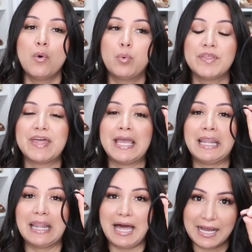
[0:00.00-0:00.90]
with a
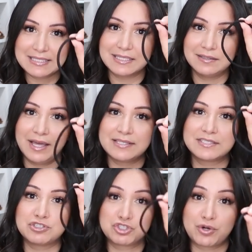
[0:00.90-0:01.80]
lot
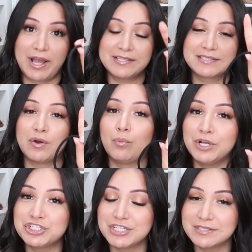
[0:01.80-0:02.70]
less stress,
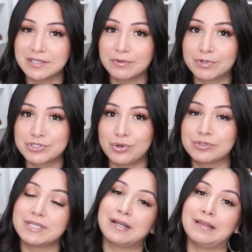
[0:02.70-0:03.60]
which is gonna
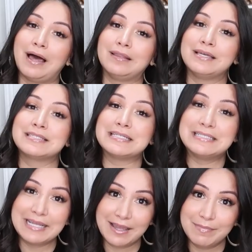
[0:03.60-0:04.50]
result in a lot less
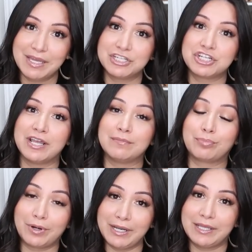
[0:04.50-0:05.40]
damage and
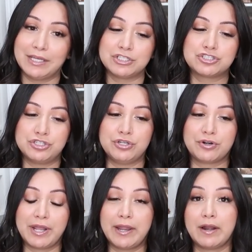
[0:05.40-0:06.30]
breakage to
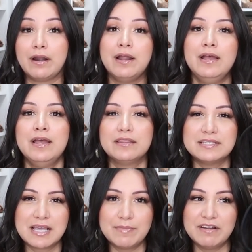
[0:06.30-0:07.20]
your hair.
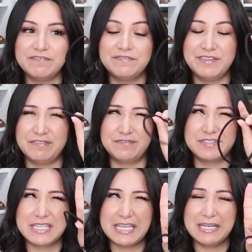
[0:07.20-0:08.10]
These come in a
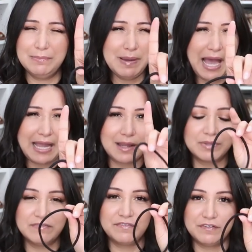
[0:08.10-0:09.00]
15 pack, I
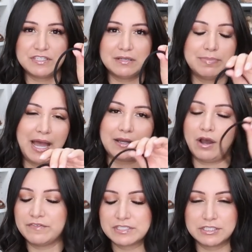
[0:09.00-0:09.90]
believe a 15 pack,
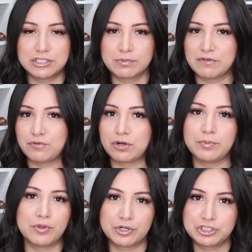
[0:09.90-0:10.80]
obviously super
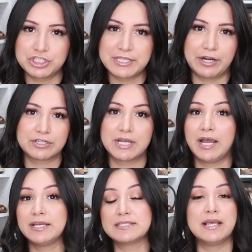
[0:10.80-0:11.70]
affordable. They're just hair
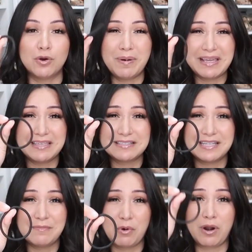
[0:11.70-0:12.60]
ties. Don't buy these
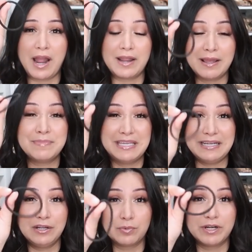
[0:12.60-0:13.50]
anymore. I am
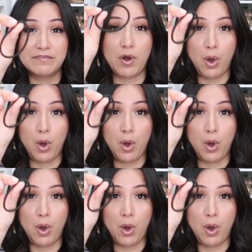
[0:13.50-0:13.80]
getting rid of